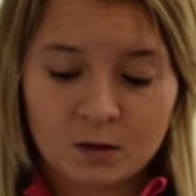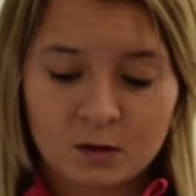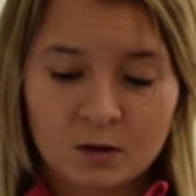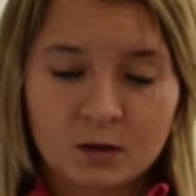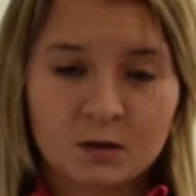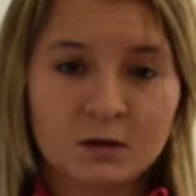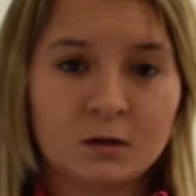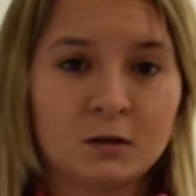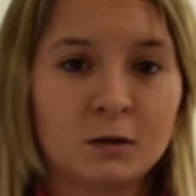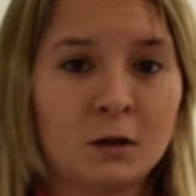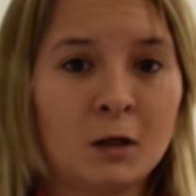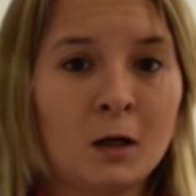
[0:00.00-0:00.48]

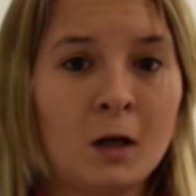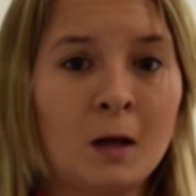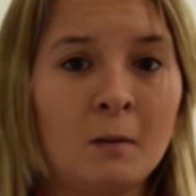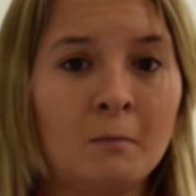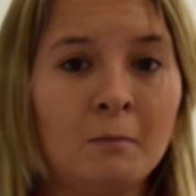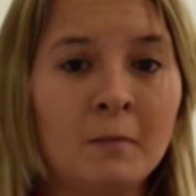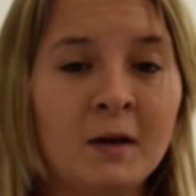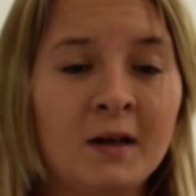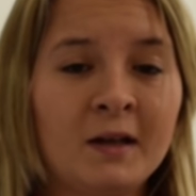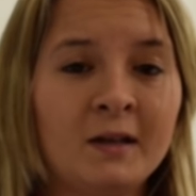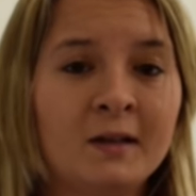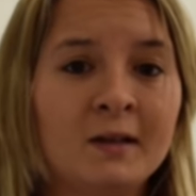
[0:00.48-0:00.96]
So I'm
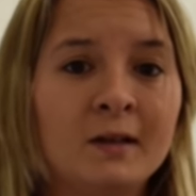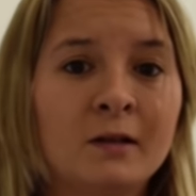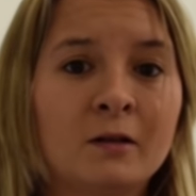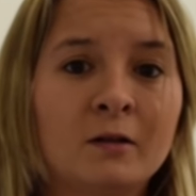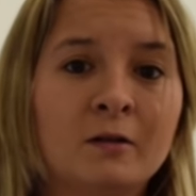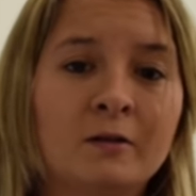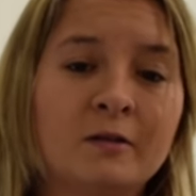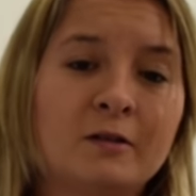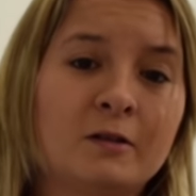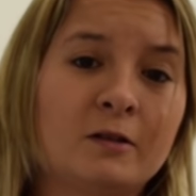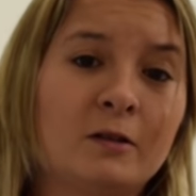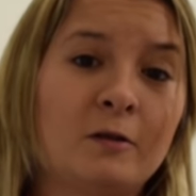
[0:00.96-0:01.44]
mainly
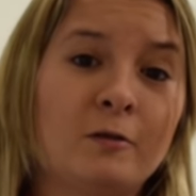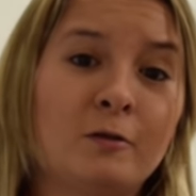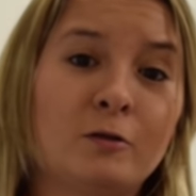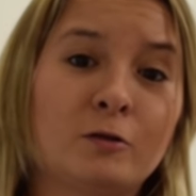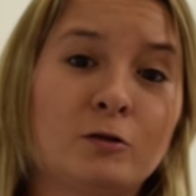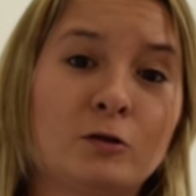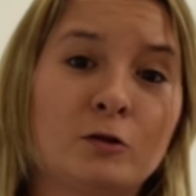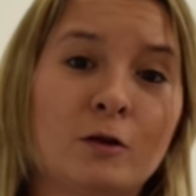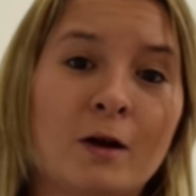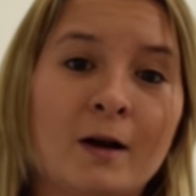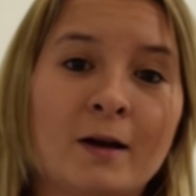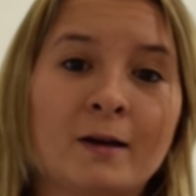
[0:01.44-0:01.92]
going to
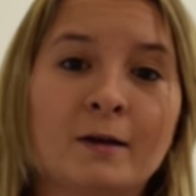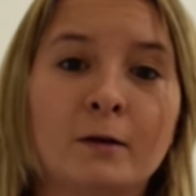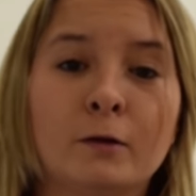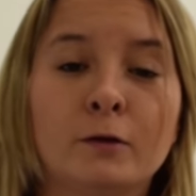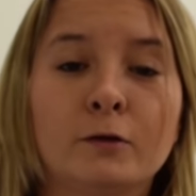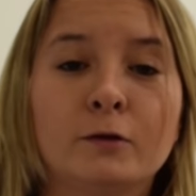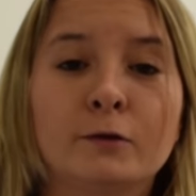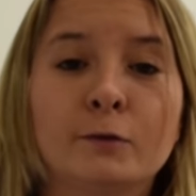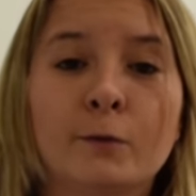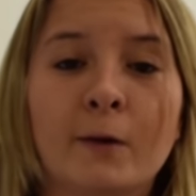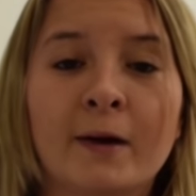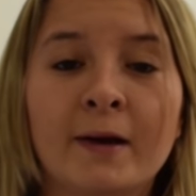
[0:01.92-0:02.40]
try and
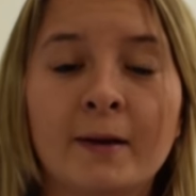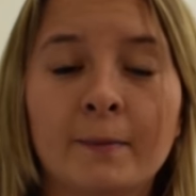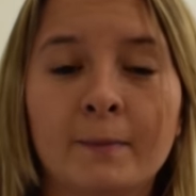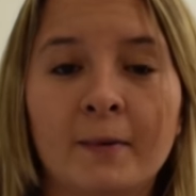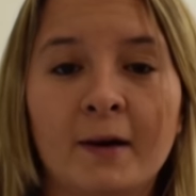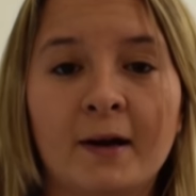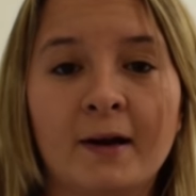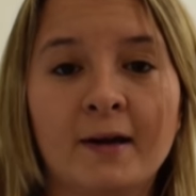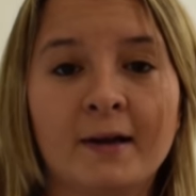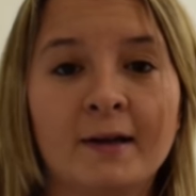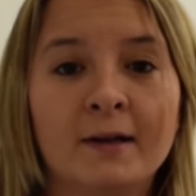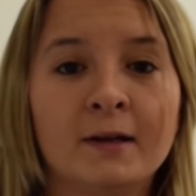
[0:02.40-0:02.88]
lose weight
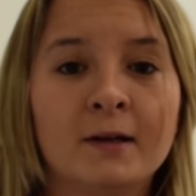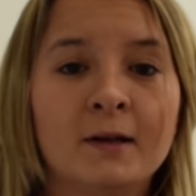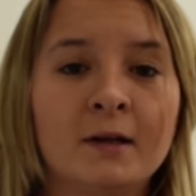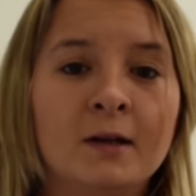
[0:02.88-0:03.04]
by